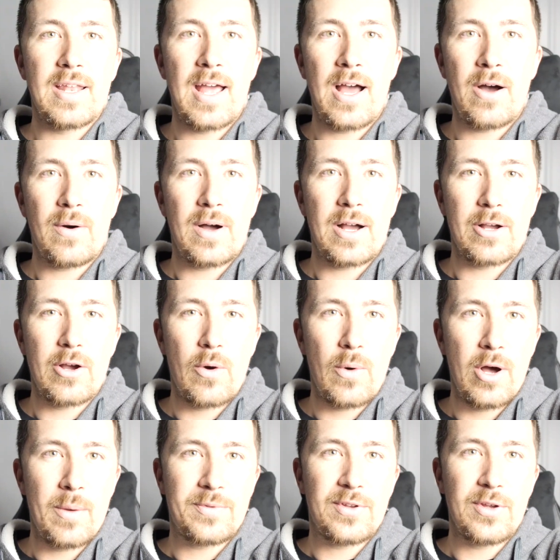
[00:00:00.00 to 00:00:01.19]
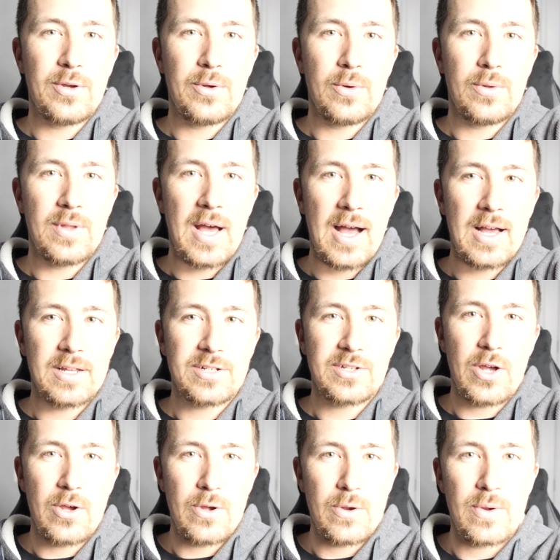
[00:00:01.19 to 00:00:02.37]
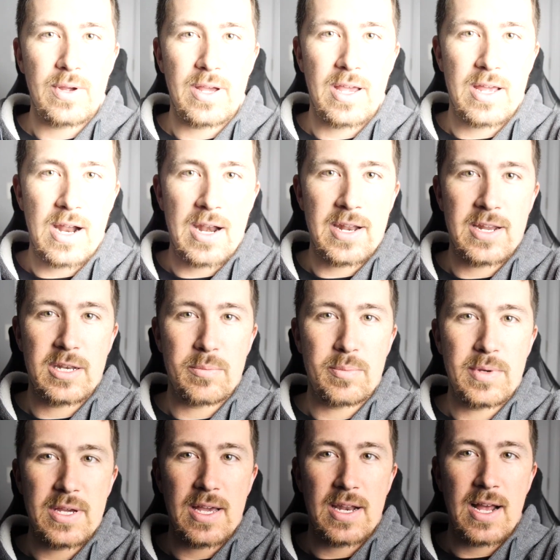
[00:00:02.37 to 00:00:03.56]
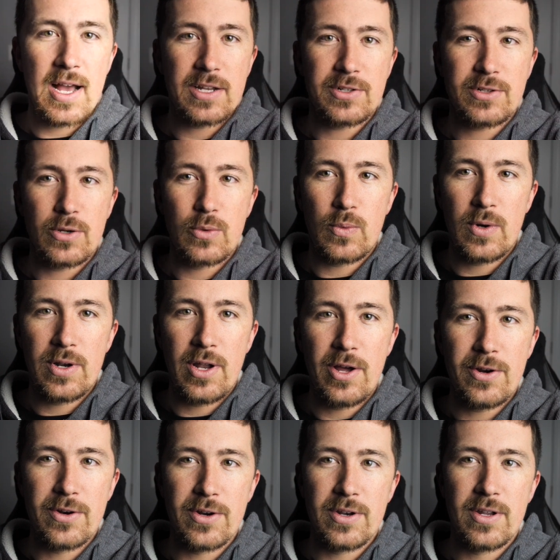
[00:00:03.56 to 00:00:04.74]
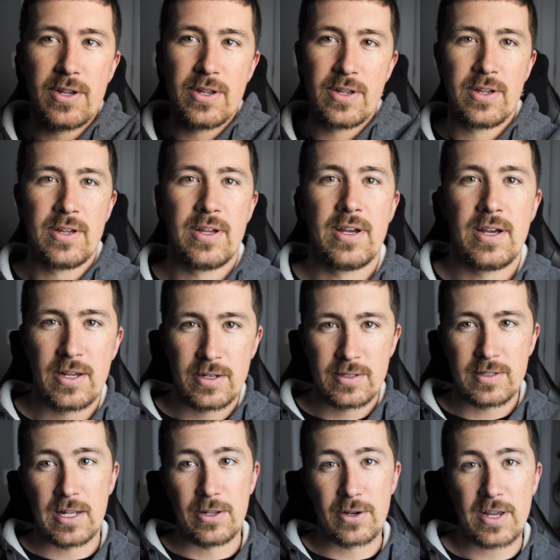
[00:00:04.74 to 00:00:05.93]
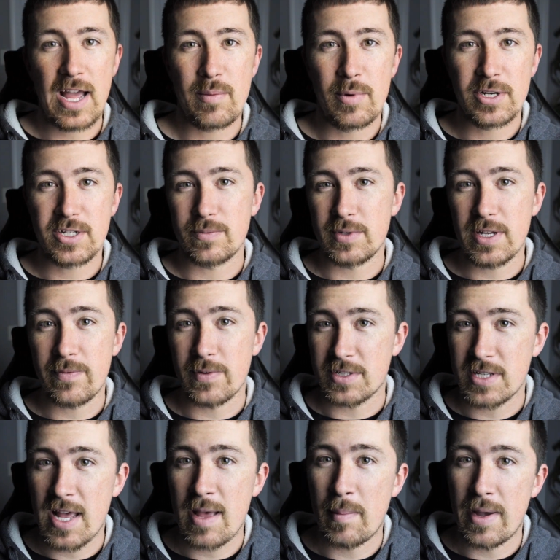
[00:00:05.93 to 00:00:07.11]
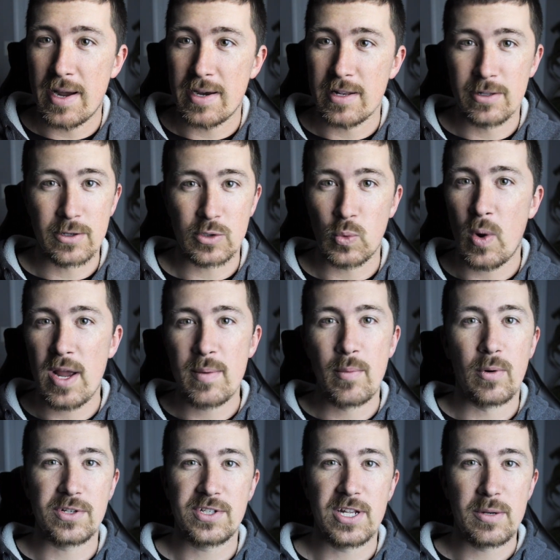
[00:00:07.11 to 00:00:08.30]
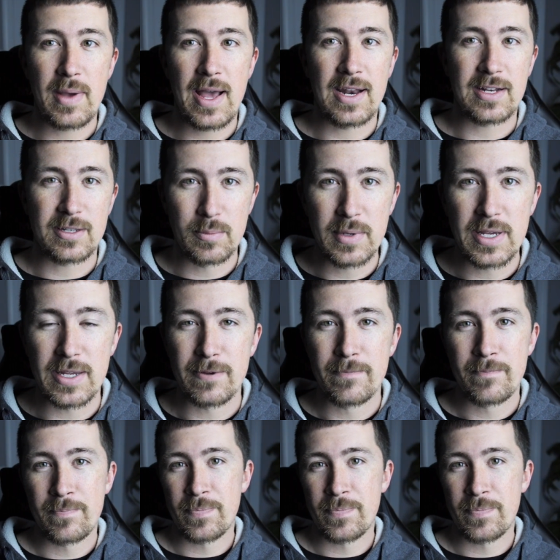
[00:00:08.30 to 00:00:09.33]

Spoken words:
Now go up to ISO, and I need to be at ISO 100. Now look how much of a difference that made. It looks way more cinematic to me.